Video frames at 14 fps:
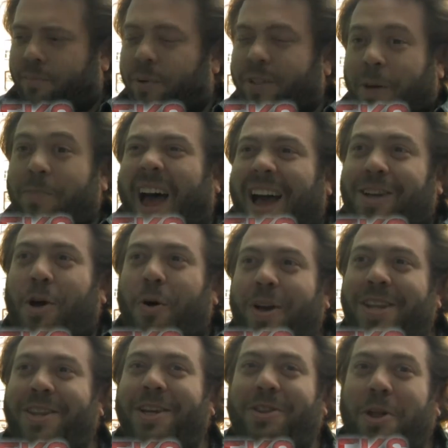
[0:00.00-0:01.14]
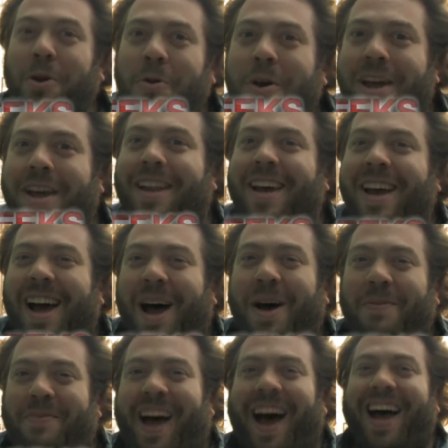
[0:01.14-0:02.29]
But I'm not going to do it.
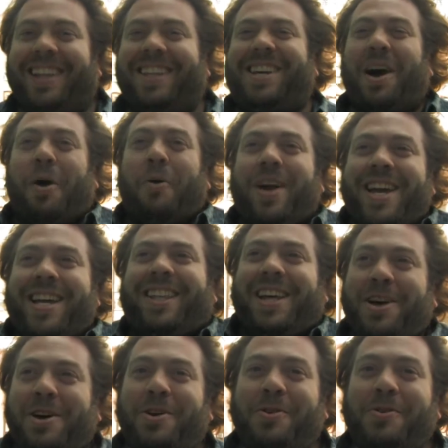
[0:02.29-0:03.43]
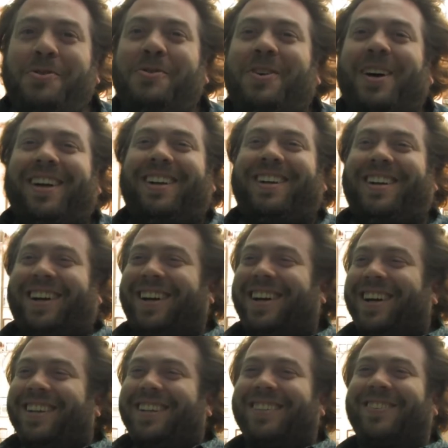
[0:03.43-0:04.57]
I'm not going to.
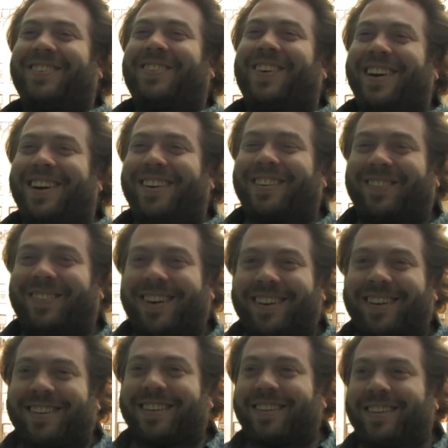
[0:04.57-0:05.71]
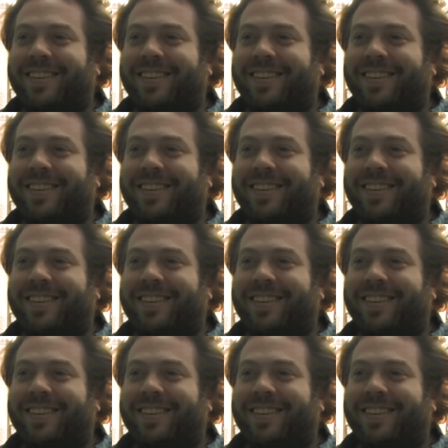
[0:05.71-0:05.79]
You were waiting and waiting.